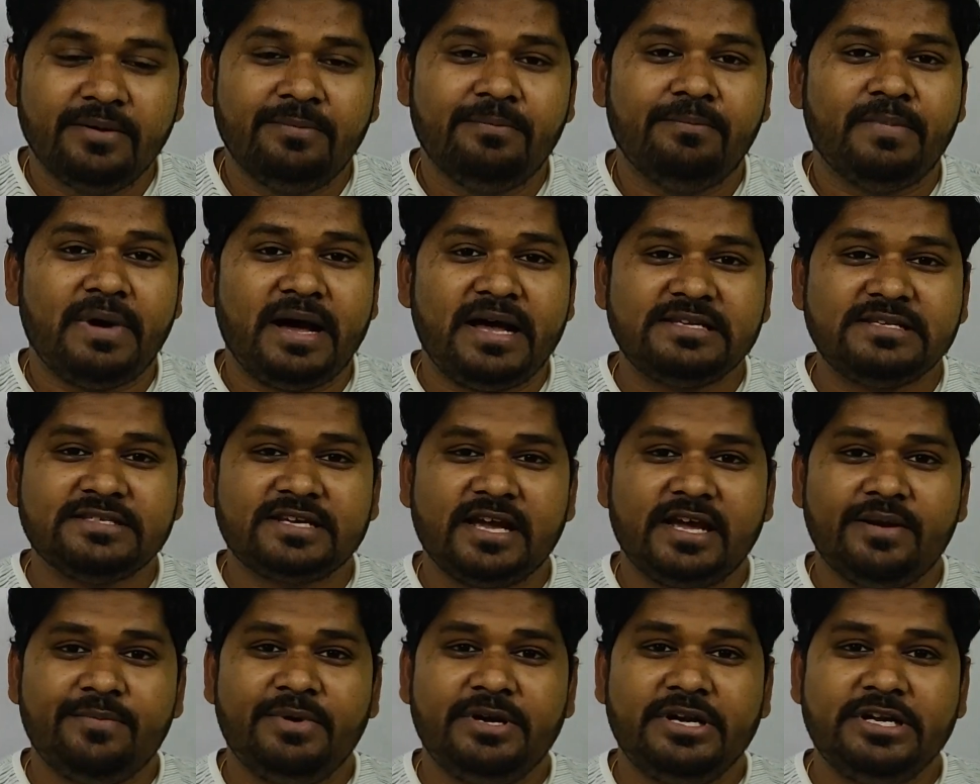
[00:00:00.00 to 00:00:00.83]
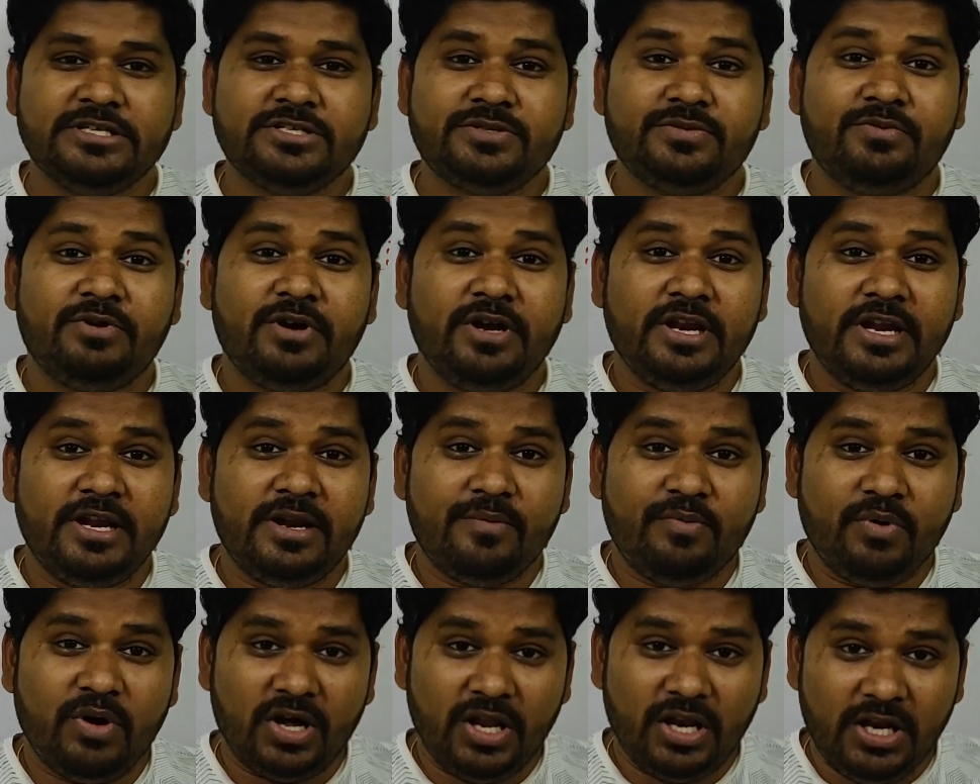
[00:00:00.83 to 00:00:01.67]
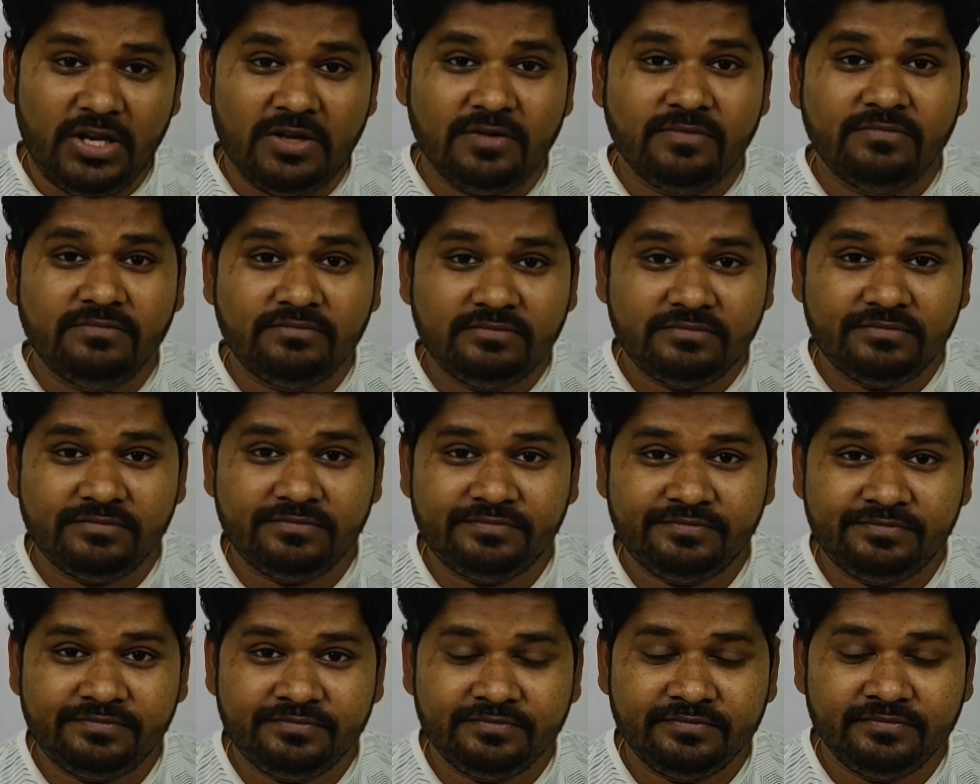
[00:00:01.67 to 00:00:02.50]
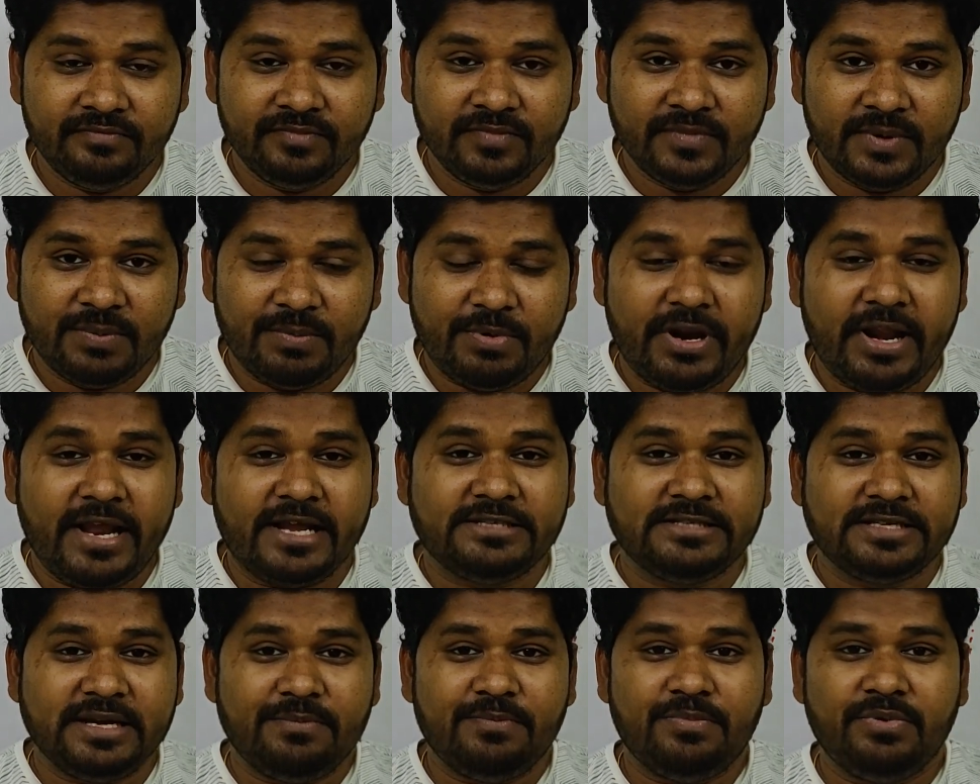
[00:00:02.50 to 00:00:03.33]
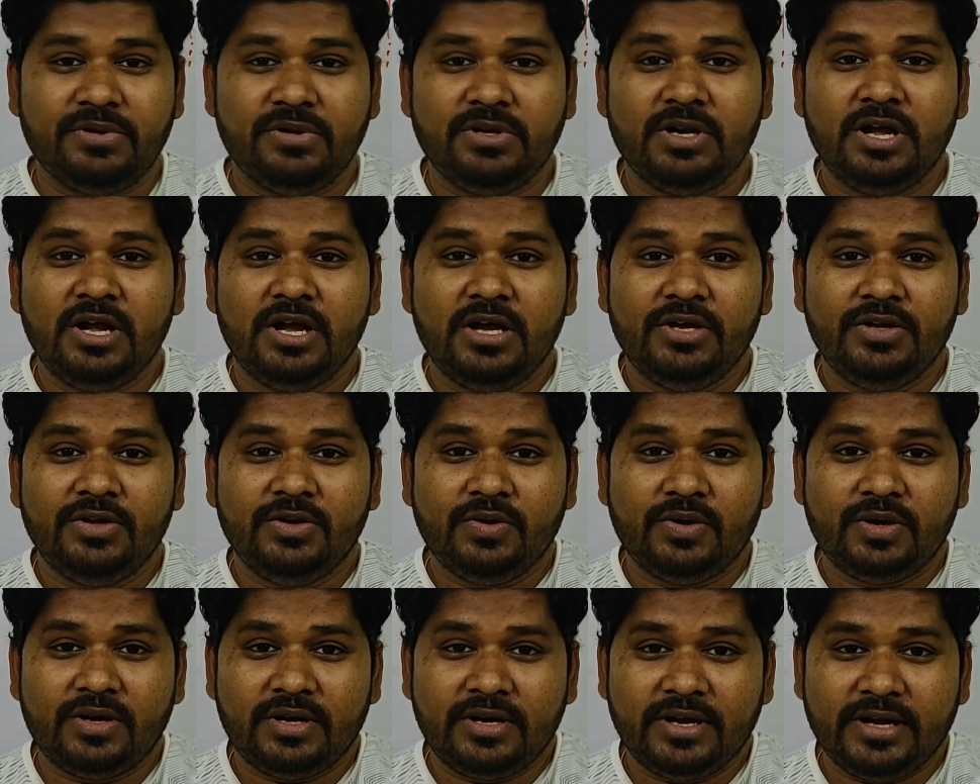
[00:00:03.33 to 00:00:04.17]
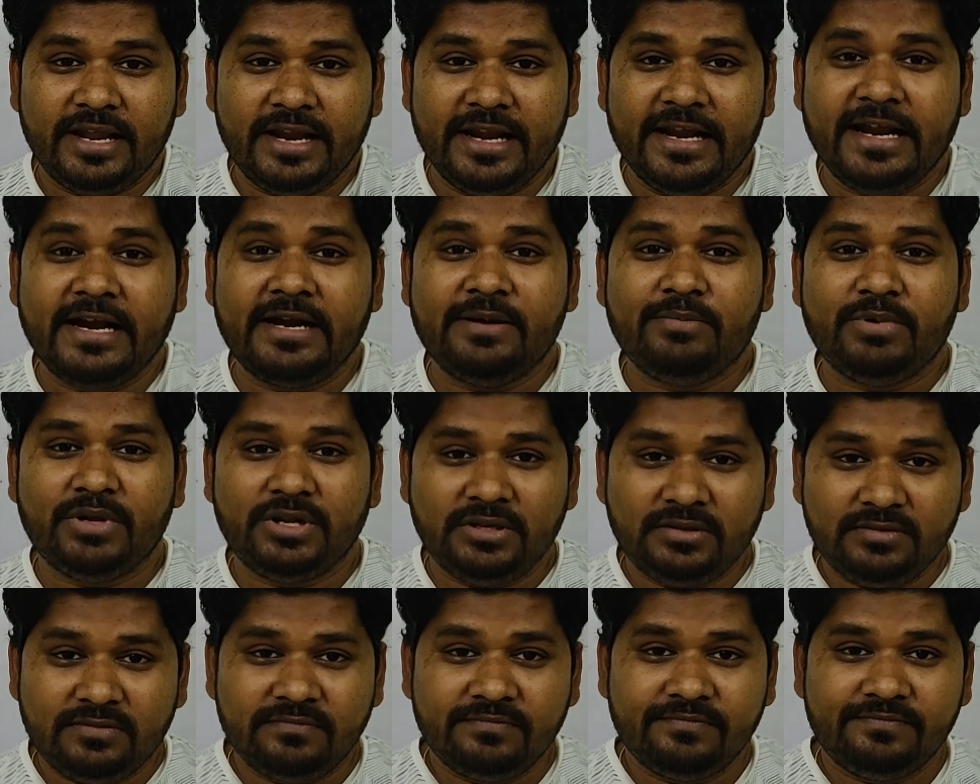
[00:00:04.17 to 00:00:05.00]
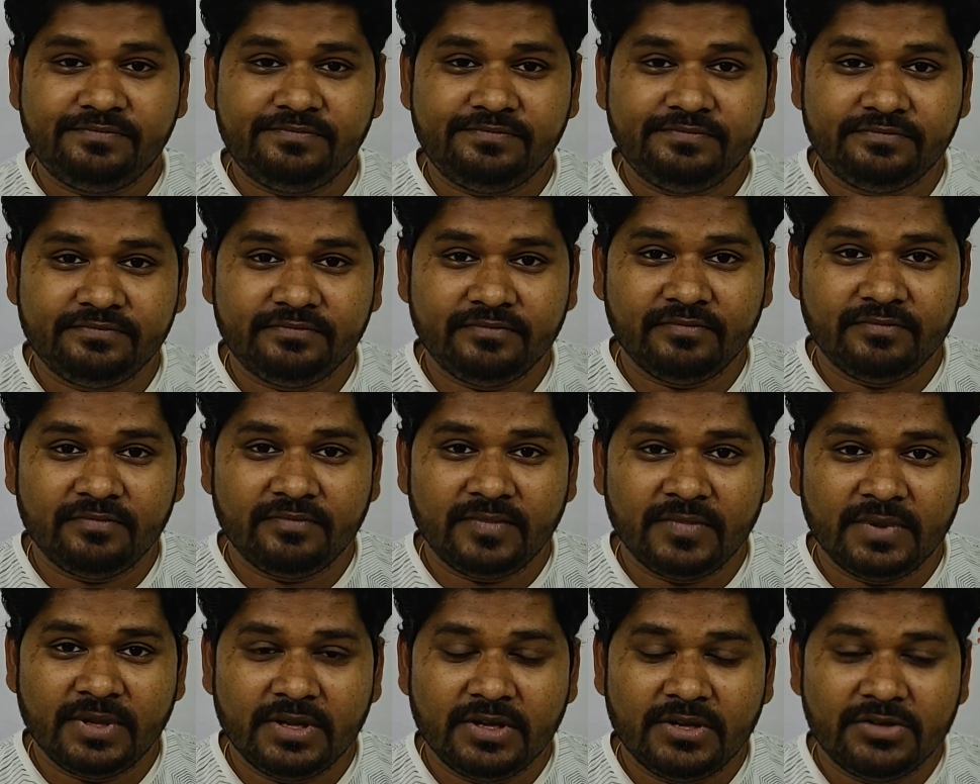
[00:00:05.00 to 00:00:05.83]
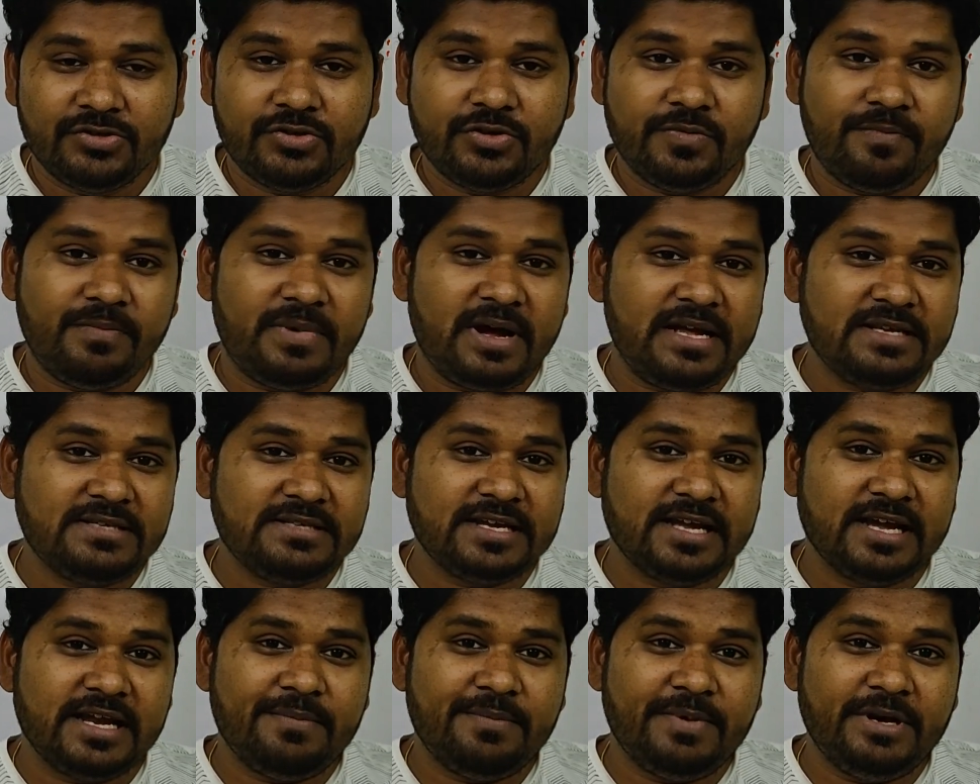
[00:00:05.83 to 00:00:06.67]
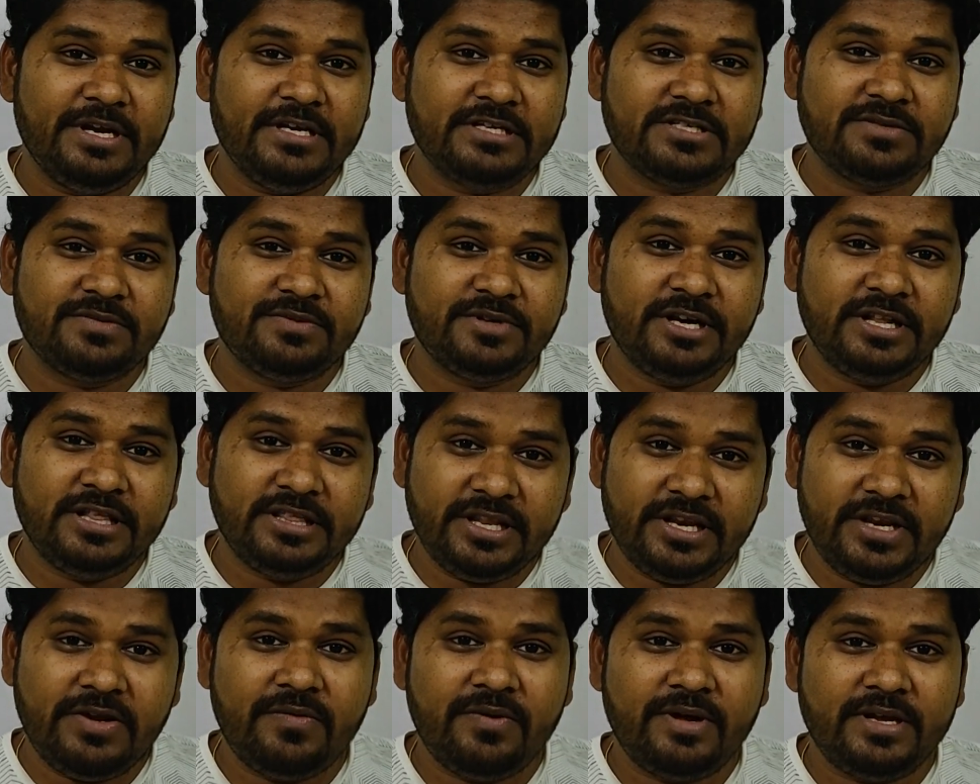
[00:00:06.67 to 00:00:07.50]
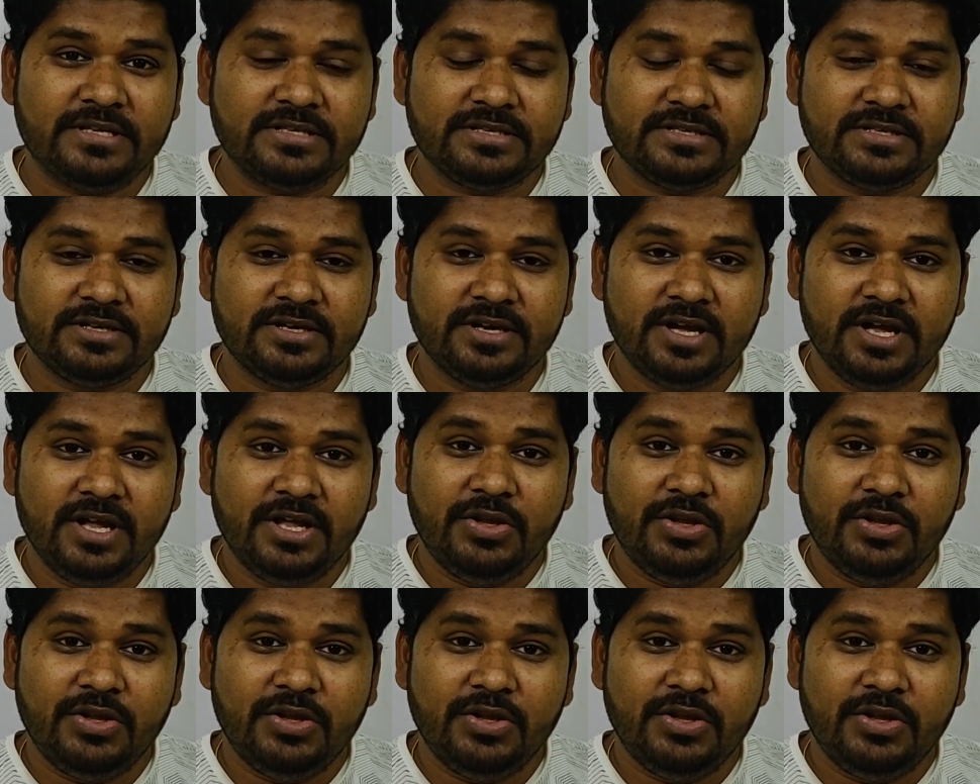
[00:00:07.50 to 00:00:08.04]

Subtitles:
Mass can be distributed in a volume, for example your cricket ball. So mass can be distributed in 3 ways.